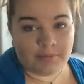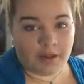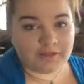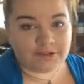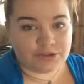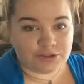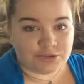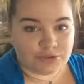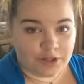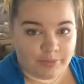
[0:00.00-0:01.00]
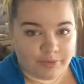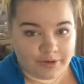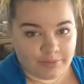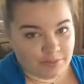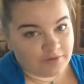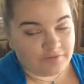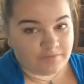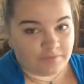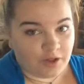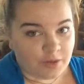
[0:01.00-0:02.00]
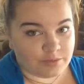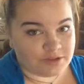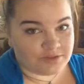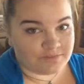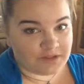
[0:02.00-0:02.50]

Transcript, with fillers: Molly chewed up my flip-flops.